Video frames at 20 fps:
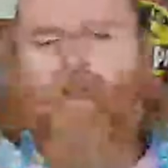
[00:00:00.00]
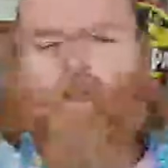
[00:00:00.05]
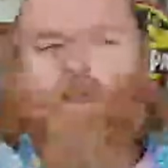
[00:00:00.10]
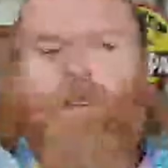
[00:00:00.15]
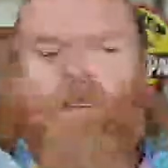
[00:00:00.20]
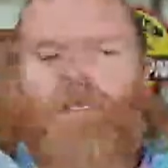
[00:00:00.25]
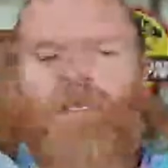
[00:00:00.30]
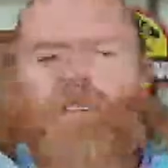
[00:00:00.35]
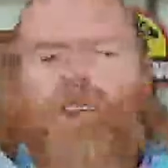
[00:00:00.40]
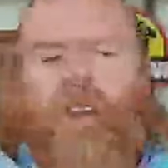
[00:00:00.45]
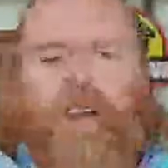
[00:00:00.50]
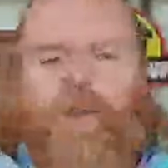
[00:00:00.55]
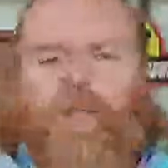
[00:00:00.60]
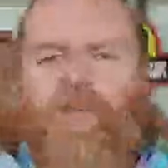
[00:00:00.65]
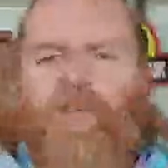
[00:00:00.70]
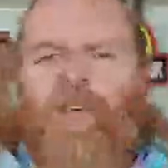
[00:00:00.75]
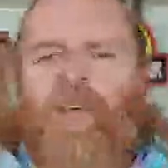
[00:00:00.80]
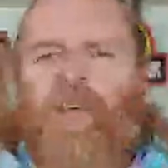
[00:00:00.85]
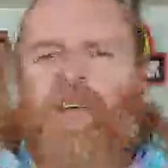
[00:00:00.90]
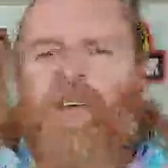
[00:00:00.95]
When you get a
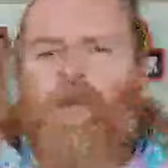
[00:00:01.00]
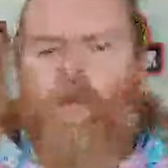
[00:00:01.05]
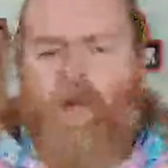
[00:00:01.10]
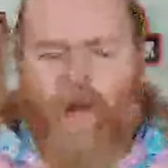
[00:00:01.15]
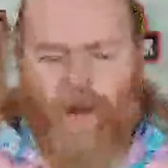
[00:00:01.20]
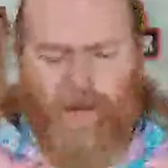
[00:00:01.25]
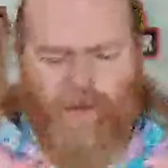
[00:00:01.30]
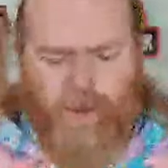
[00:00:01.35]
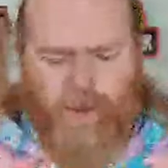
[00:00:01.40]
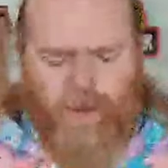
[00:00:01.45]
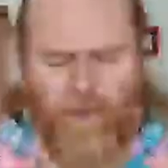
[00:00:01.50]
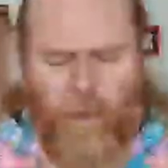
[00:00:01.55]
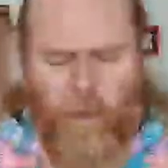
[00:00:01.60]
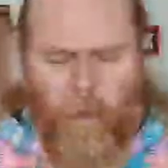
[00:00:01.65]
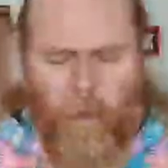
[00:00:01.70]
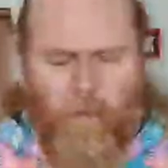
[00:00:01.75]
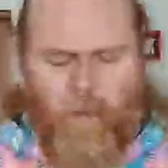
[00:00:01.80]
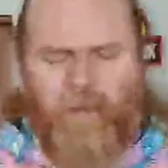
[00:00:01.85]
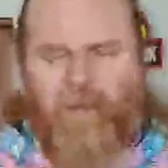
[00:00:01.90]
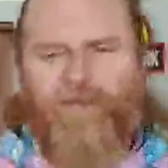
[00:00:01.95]
wriggly one,
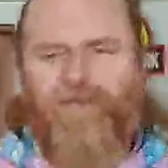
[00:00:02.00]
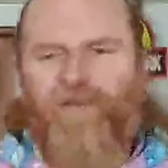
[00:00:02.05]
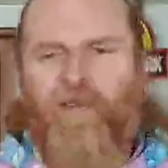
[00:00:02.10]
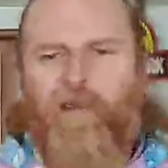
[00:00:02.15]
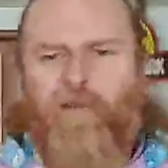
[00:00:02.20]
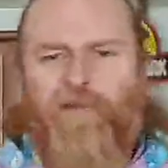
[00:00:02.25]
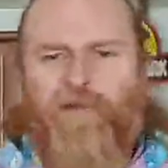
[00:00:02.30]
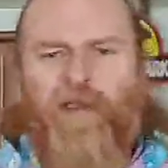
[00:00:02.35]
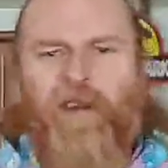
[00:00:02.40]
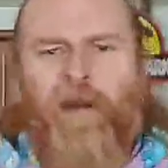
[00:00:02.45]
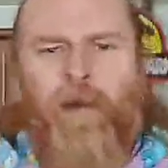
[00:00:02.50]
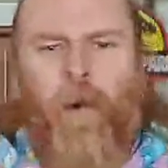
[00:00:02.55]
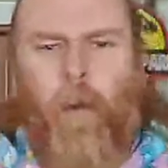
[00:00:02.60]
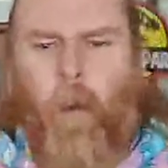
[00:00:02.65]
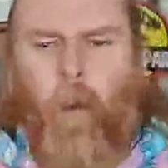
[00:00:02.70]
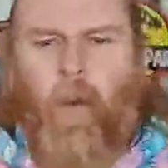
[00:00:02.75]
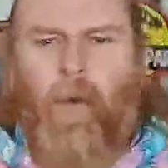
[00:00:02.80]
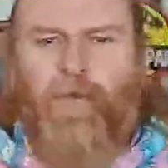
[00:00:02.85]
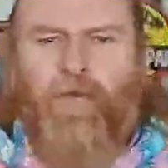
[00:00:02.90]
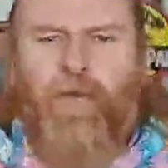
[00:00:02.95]
it falls
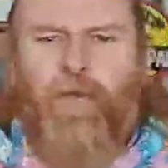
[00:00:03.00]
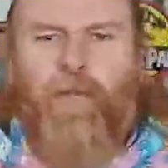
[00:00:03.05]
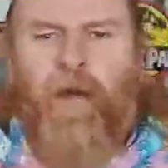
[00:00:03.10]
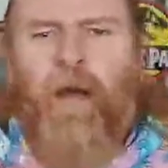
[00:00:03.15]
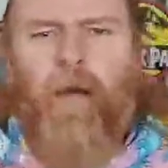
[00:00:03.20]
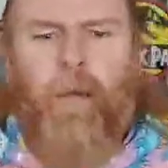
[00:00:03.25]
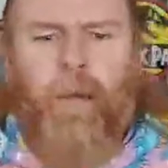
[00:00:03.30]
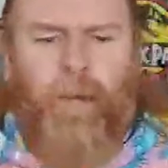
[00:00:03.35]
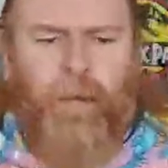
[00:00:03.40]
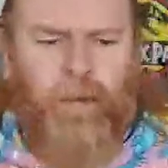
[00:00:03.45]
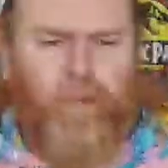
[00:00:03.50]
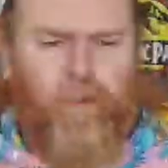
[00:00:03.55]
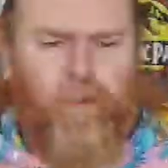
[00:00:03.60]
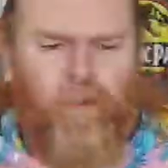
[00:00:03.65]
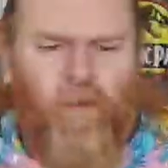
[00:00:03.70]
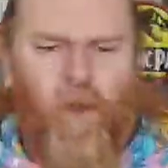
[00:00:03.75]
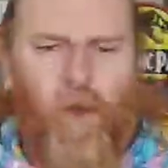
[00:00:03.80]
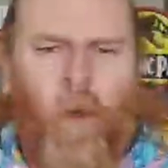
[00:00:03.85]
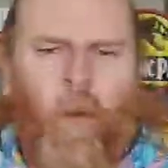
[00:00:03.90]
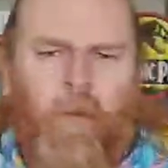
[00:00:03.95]
out of your mouth and
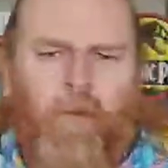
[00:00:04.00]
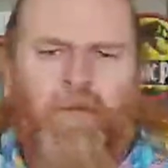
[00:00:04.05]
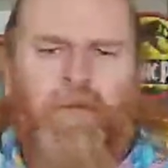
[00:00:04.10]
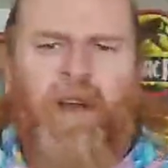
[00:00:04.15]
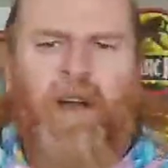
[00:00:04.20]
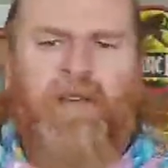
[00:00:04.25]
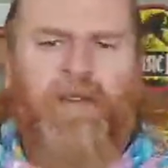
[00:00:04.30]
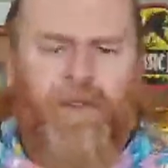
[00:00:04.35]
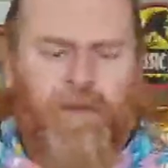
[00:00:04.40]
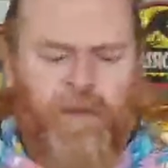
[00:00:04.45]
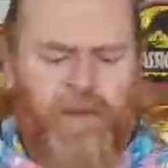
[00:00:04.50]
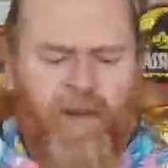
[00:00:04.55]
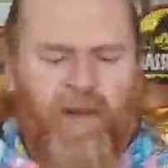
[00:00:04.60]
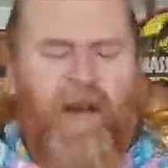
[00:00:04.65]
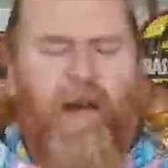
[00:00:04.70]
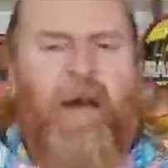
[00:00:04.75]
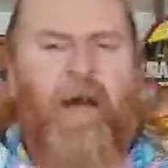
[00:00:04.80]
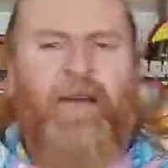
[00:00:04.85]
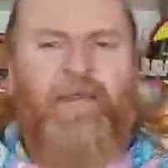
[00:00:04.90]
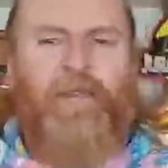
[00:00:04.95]
lands on your
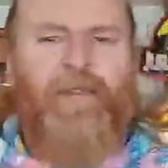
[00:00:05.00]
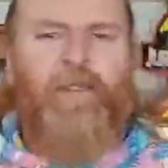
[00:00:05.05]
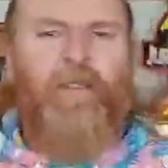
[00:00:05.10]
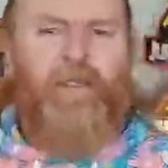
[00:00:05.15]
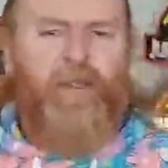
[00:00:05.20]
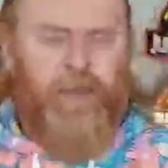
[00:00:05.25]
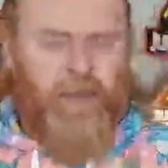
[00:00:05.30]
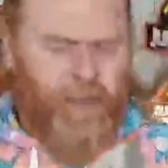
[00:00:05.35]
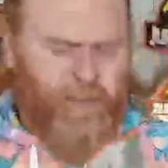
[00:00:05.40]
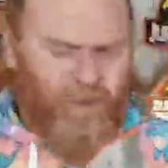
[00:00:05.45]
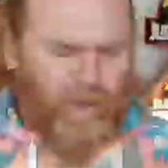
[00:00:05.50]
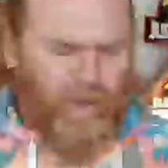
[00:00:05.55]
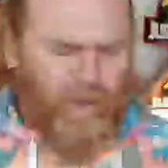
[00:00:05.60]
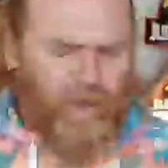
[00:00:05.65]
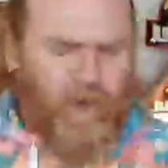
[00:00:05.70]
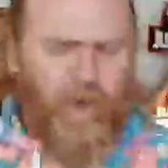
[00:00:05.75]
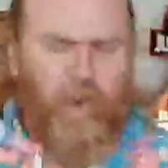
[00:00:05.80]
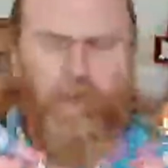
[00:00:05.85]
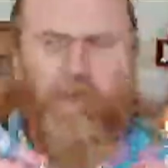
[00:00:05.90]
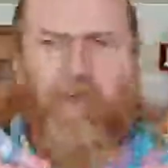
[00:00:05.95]
hand and it's
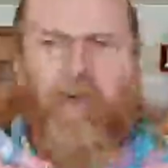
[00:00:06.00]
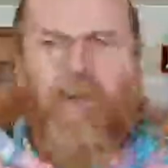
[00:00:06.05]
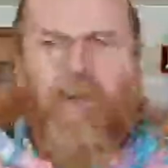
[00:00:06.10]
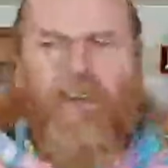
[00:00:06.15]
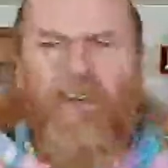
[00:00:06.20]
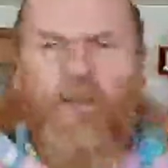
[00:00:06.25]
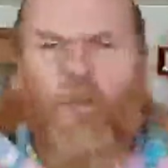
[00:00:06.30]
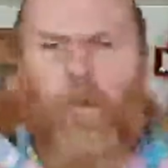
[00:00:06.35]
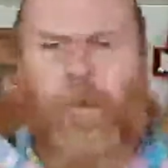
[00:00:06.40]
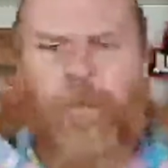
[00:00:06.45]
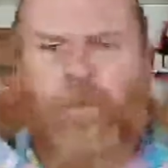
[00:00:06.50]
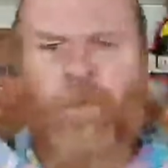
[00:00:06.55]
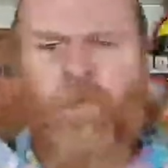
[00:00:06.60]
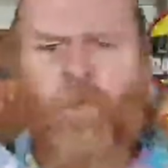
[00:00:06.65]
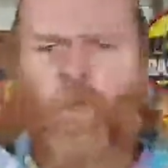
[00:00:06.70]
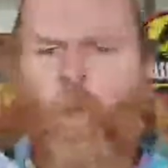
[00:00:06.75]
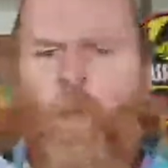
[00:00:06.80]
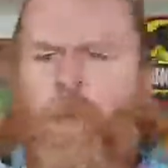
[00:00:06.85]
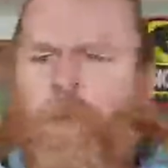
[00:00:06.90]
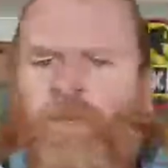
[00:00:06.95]
still wriggling.
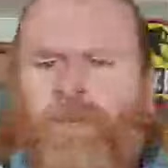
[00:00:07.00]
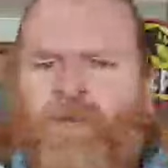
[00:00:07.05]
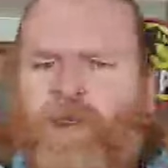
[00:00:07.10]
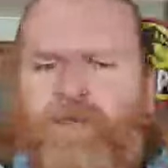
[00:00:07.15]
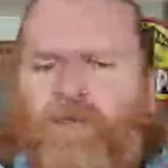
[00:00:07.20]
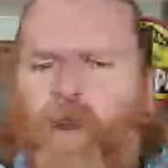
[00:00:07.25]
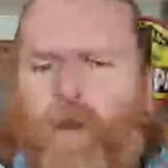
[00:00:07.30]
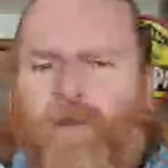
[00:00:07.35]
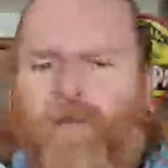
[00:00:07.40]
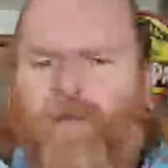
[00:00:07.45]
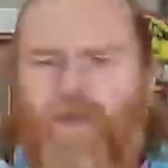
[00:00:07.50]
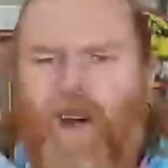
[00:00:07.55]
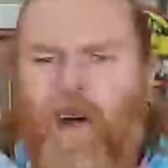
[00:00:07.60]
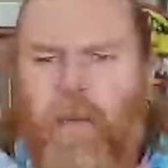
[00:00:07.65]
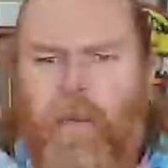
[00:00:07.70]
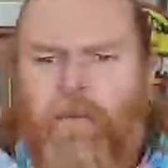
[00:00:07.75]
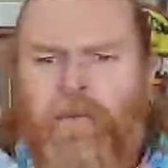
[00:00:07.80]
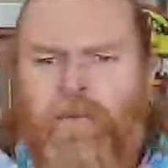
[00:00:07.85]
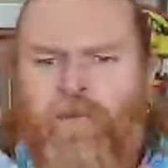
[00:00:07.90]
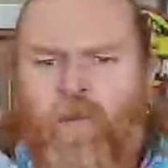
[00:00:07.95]
That's not
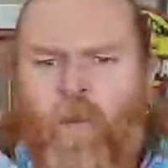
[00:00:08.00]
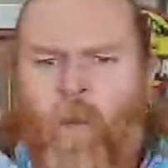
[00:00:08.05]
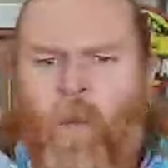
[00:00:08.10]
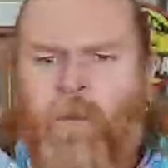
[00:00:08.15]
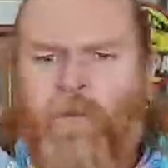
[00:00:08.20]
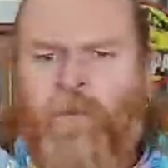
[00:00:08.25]
fun.